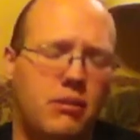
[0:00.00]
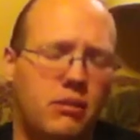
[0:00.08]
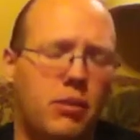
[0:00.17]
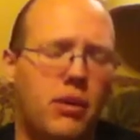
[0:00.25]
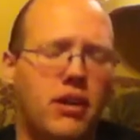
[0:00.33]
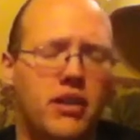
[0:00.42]

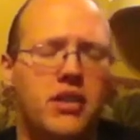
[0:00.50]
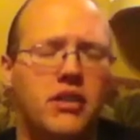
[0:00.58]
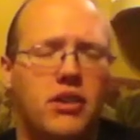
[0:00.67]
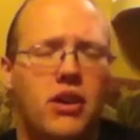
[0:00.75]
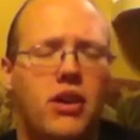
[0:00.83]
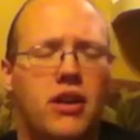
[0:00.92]

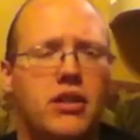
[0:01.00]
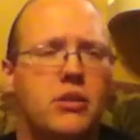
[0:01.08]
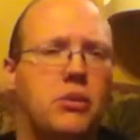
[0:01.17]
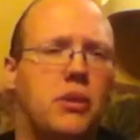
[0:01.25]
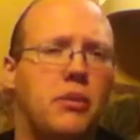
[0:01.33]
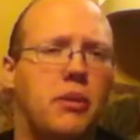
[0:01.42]
production costs
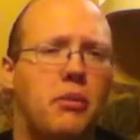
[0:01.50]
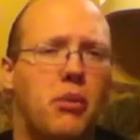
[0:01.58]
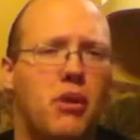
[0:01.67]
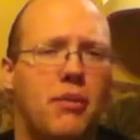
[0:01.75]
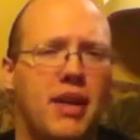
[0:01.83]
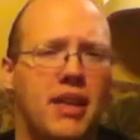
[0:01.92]
were a bit
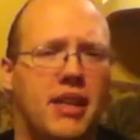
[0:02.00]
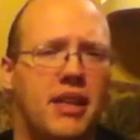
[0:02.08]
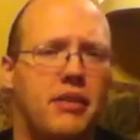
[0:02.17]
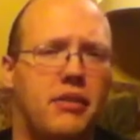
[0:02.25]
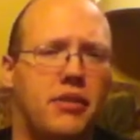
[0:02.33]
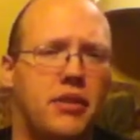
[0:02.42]
more back
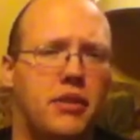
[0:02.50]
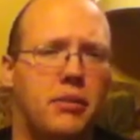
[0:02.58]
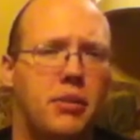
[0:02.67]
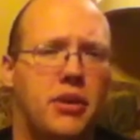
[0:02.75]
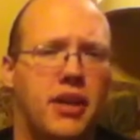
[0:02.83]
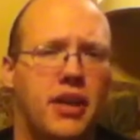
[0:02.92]
then for
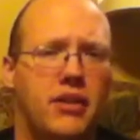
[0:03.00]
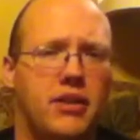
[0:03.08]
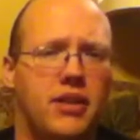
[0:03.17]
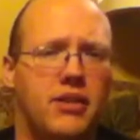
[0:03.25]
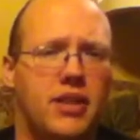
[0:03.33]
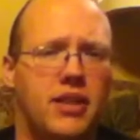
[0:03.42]
putting out
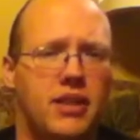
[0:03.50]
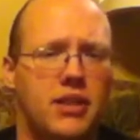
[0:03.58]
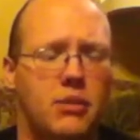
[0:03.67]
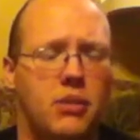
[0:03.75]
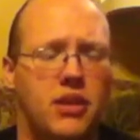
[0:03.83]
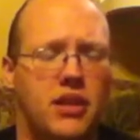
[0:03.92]
DVDs
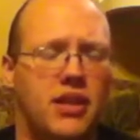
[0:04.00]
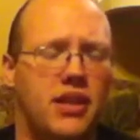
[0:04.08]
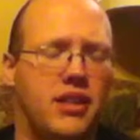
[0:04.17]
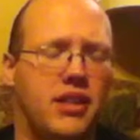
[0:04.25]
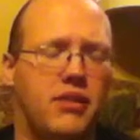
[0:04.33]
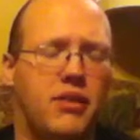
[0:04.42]
and
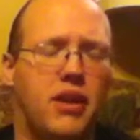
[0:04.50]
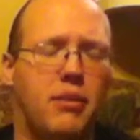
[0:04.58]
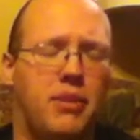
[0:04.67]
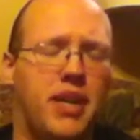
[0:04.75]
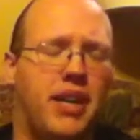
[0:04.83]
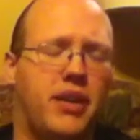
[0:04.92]
whatnot, and they've
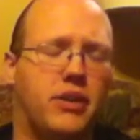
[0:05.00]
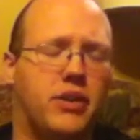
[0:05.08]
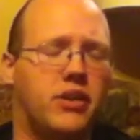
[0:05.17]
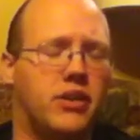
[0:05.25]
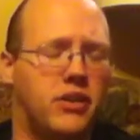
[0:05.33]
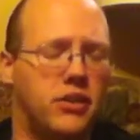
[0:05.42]
come
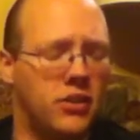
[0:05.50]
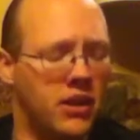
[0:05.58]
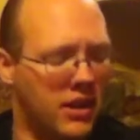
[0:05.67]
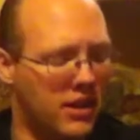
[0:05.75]
down, so,